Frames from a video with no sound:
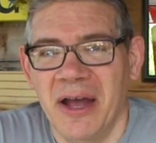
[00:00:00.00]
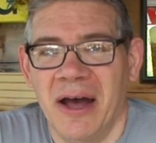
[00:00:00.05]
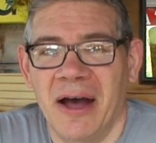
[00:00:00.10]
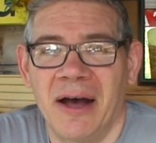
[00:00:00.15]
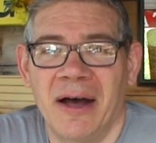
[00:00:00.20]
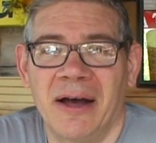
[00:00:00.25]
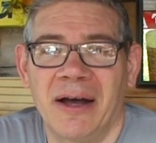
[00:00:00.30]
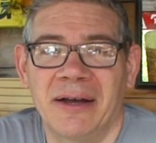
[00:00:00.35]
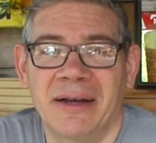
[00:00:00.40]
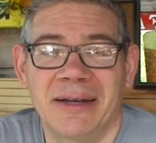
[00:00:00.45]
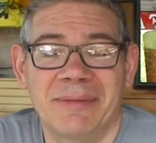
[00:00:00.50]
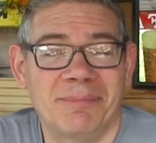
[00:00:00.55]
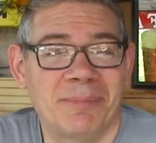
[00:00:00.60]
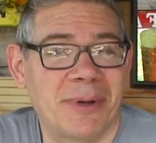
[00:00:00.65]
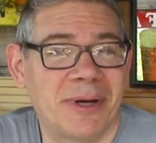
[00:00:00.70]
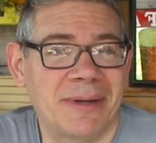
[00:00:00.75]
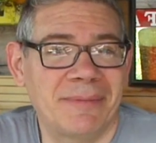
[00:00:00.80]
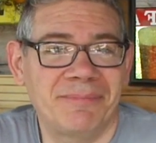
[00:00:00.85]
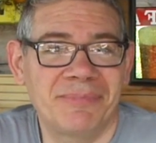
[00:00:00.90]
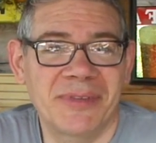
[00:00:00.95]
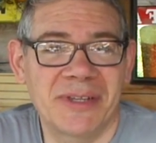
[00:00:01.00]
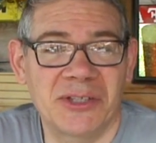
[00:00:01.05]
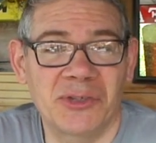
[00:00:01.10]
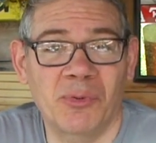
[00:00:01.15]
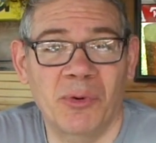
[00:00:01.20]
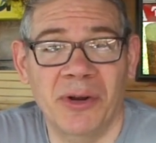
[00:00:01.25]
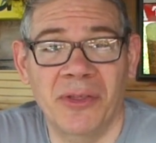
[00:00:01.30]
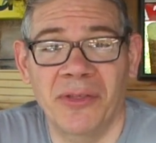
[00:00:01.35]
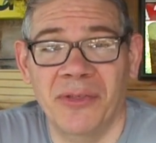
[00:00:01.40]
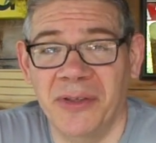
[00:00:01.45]
but
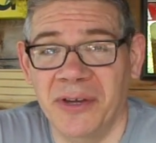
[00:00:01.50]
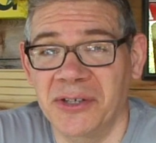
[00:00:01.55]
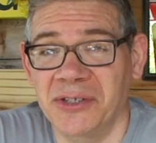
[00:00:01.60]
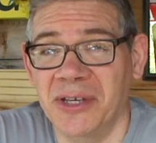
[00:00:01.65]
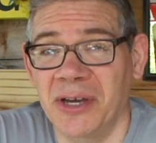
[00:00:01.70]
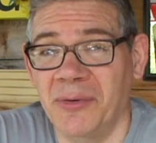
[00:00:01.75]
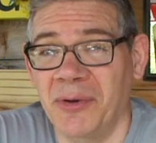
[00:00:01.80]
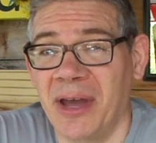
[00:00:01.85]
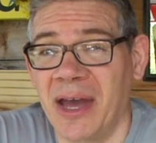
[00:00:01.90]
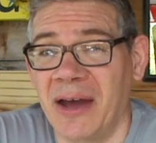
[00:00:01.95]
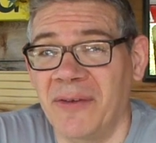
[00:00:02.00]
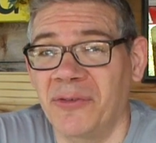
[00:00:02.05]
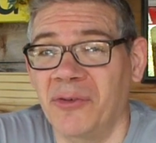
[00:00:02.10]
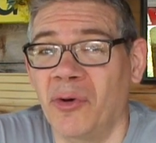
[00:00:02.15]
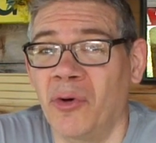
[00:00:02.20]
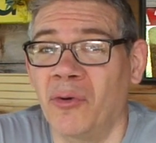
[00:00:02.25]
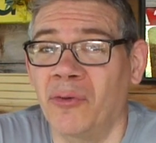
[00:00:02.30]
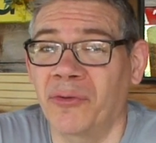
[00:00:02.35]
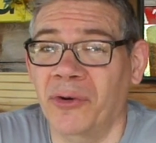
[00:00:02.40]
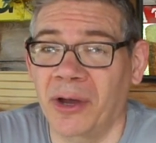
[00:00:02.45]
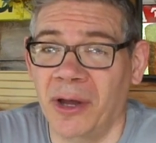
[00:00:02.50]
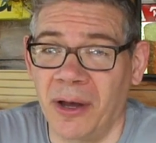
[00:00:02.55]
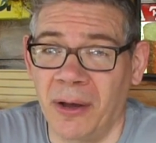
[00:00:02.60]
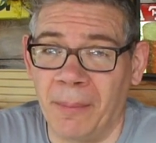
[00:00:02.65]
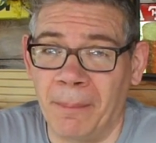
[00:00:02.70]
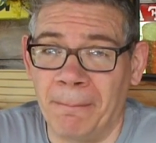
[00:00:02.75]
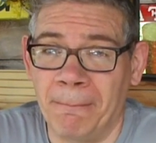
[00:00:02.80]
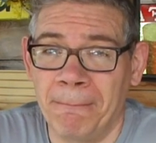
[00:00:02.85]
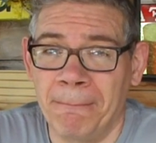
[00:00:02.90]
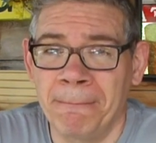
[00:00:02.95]
it's one of the things that we have to
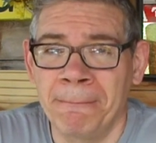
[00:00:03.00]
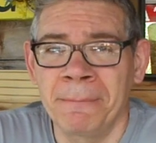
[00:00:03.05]
overcome.